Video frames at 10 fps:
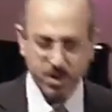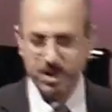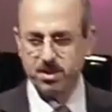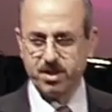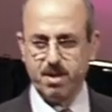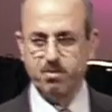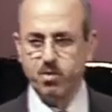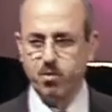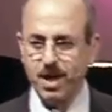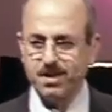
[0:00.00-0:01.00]
Islam. We
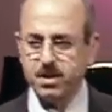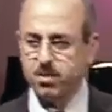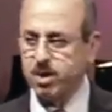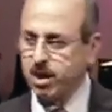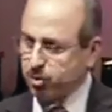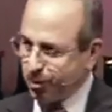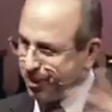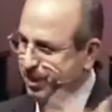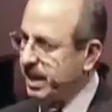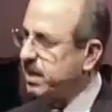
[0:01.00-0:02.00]
wanted really to
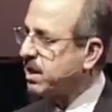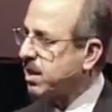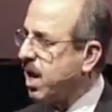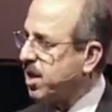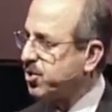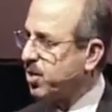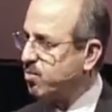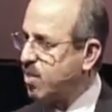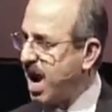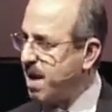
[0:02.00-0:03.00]
bring the culture of
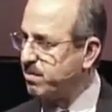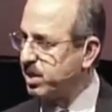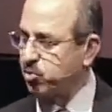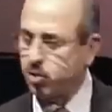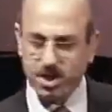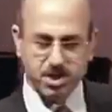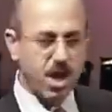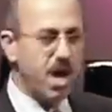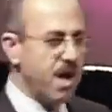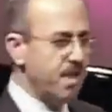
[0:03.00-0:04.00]
Muhammad to our
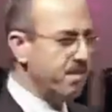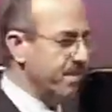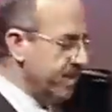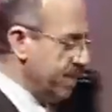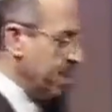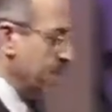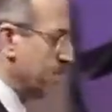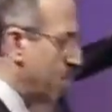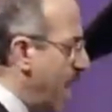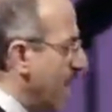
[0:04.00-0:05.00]
time.
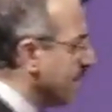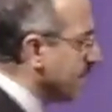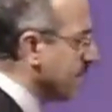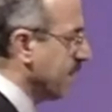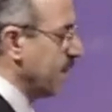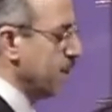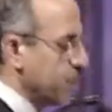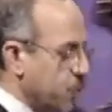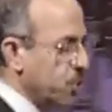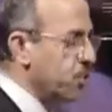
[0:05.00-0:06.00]
Mosque
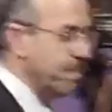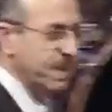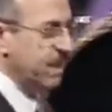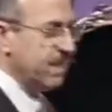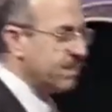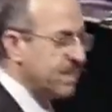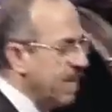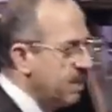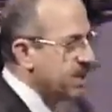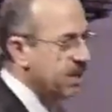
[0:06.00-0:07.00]
should be the
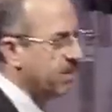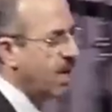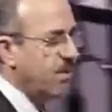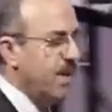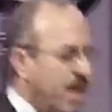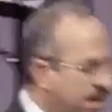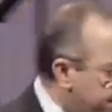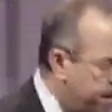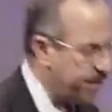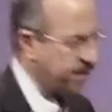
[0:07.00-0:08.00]
center of
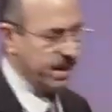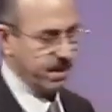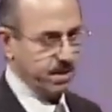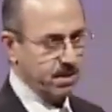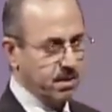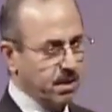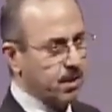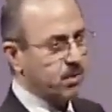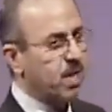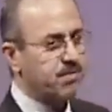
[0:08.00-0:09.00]
everything.
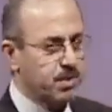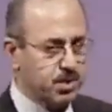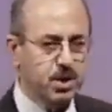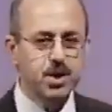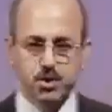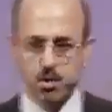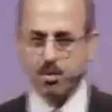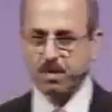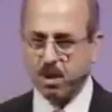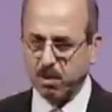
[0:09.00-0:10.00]
You have to teach your
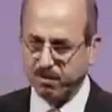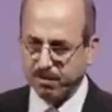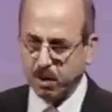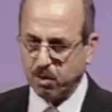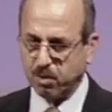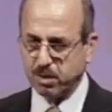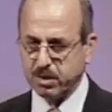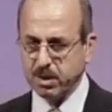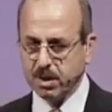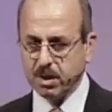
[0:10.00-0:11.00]
followers.